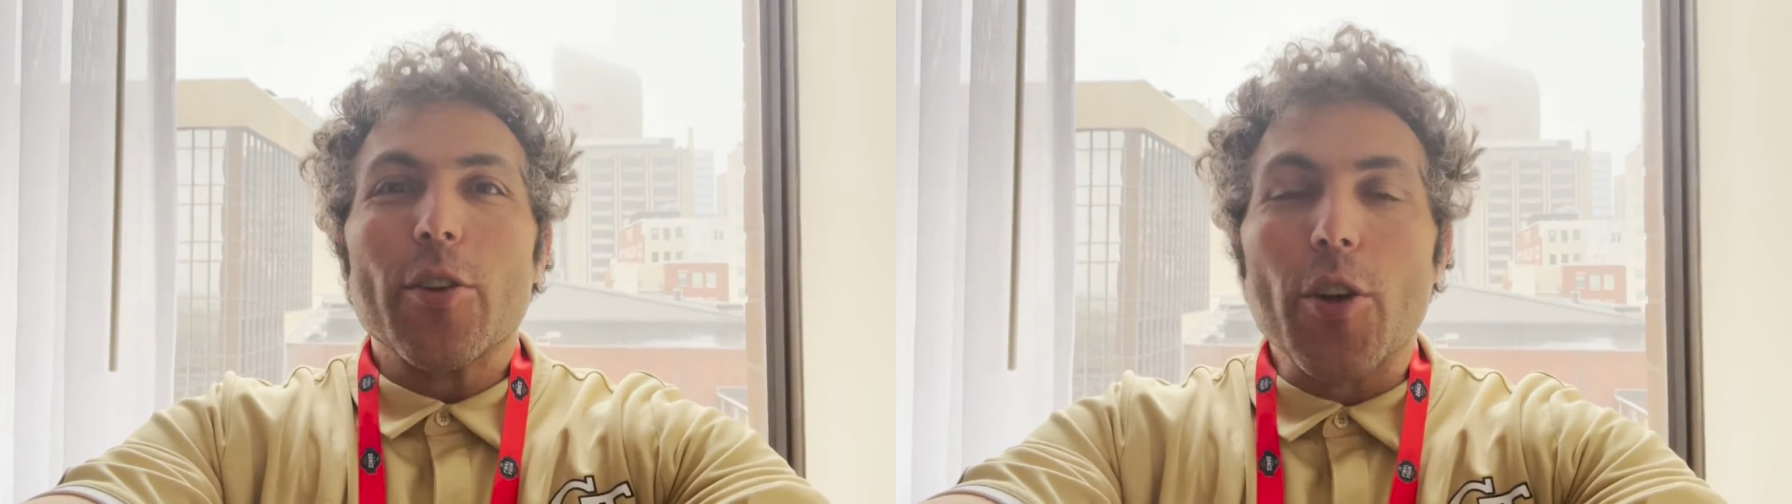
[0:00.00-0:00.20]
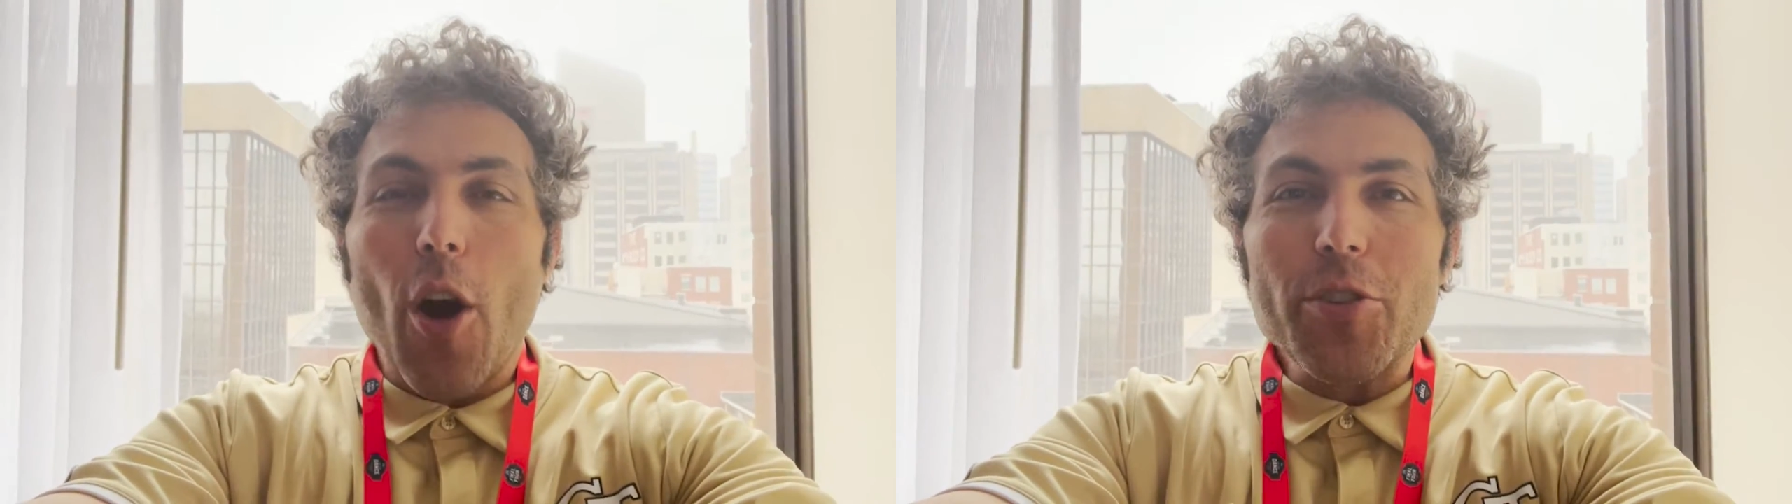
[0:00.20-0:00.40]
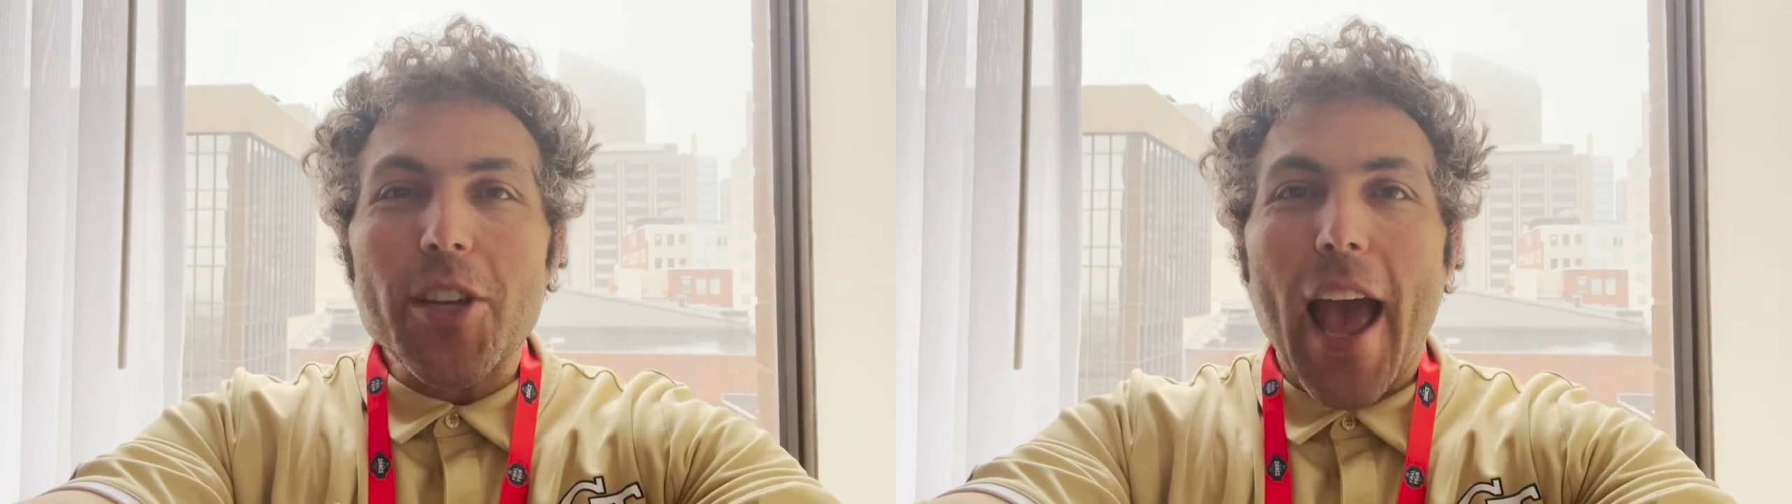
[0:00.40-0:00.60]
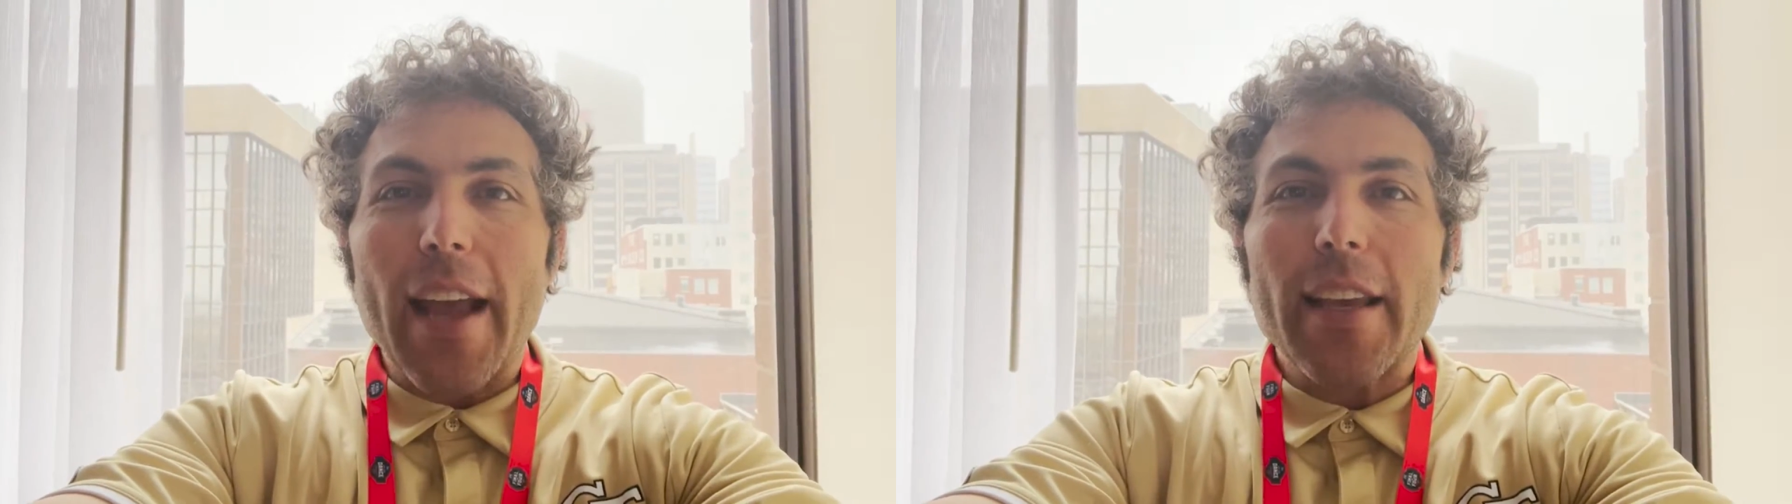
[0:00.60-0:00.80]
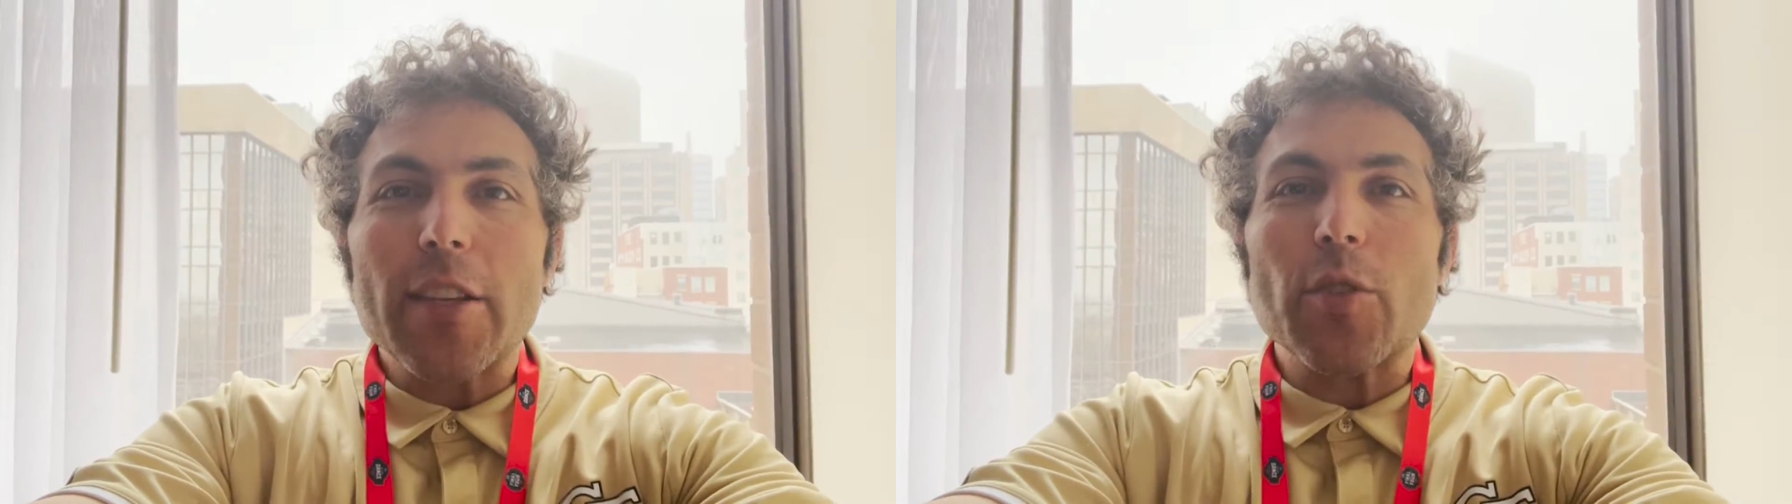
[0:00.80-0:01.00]
Go
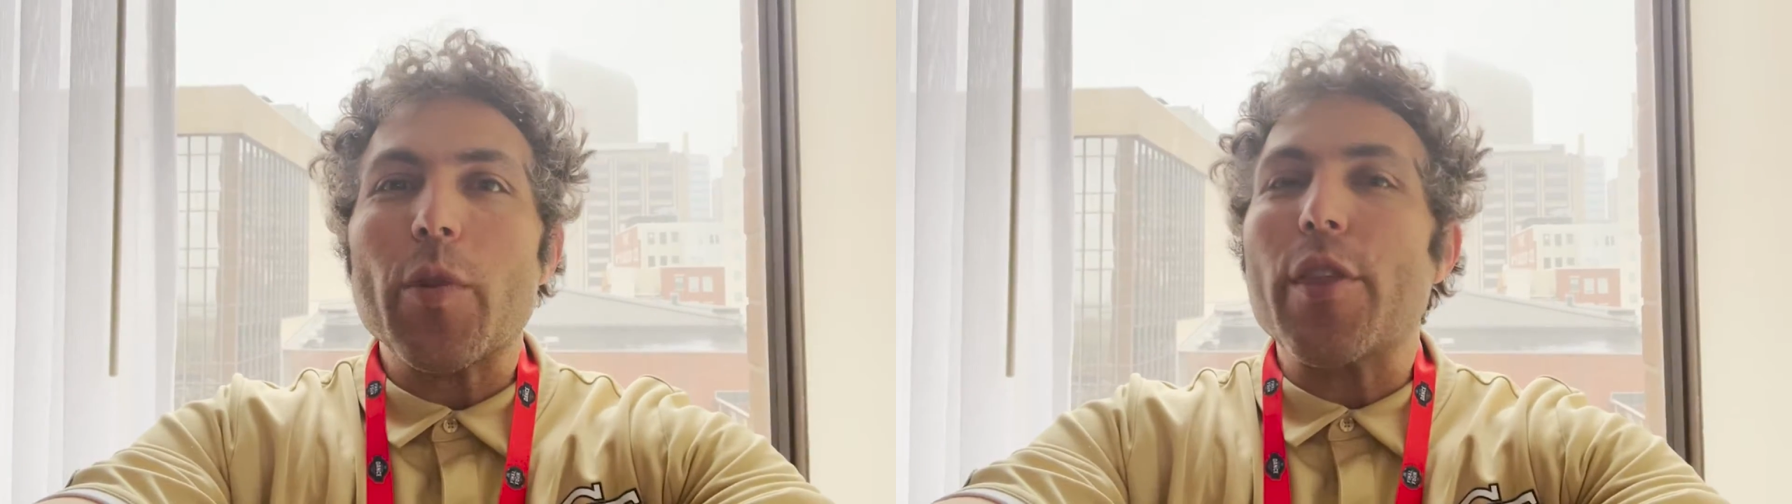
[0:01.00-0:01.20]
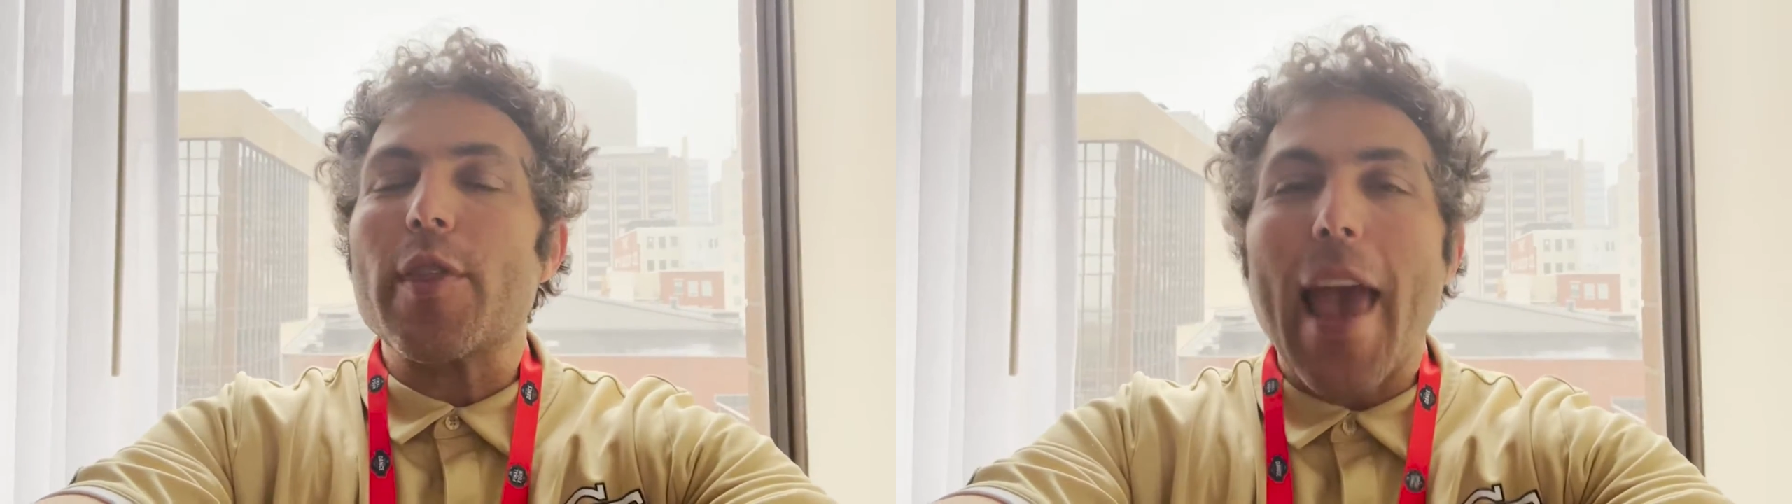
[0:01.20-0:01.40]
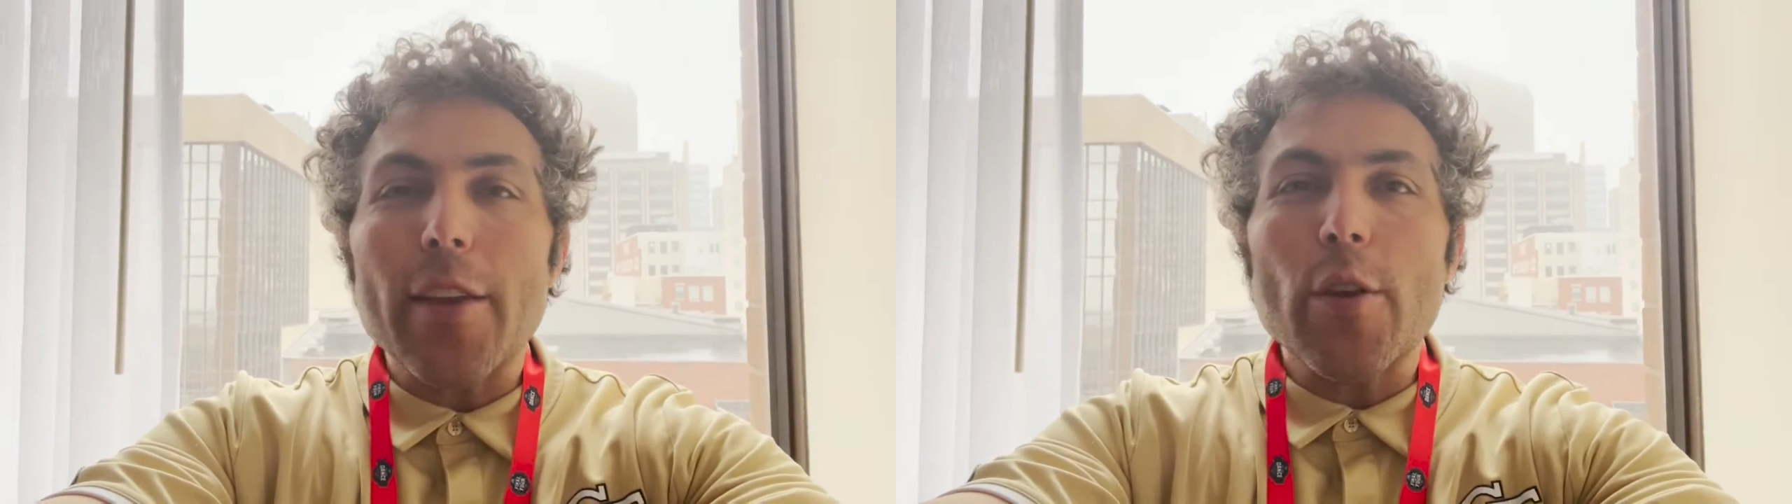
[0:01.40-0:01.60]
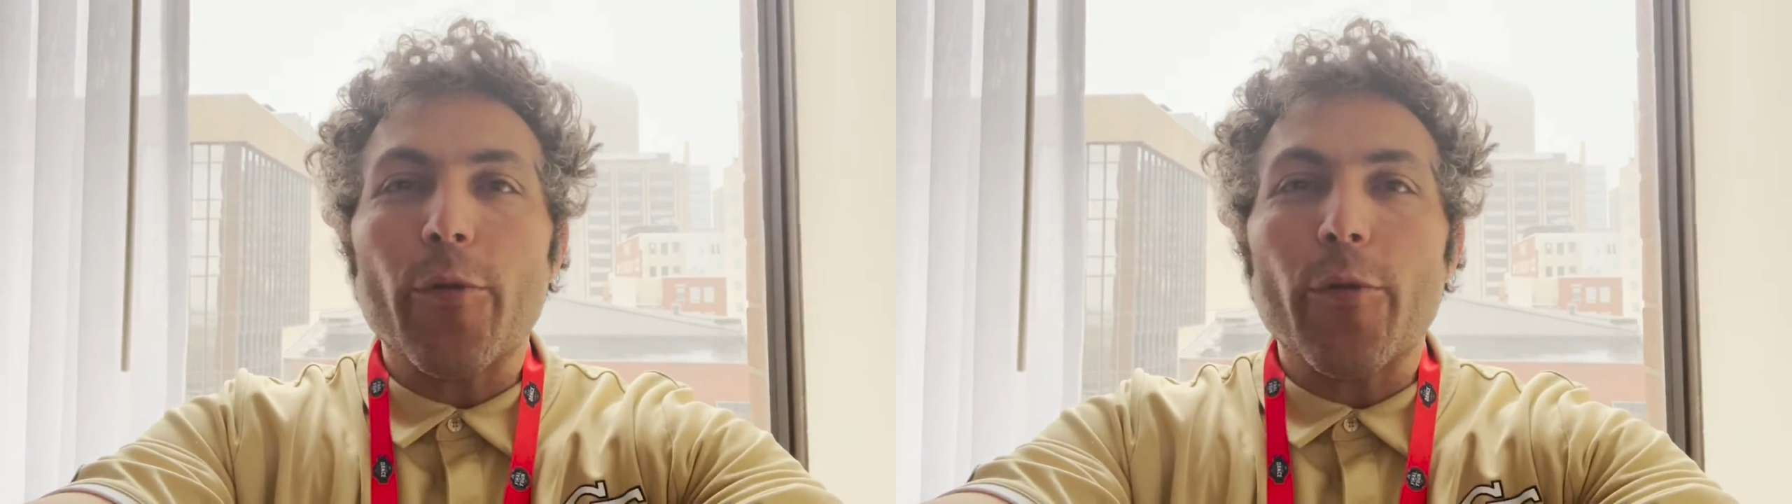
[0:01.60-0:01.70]
Jackets. We thank you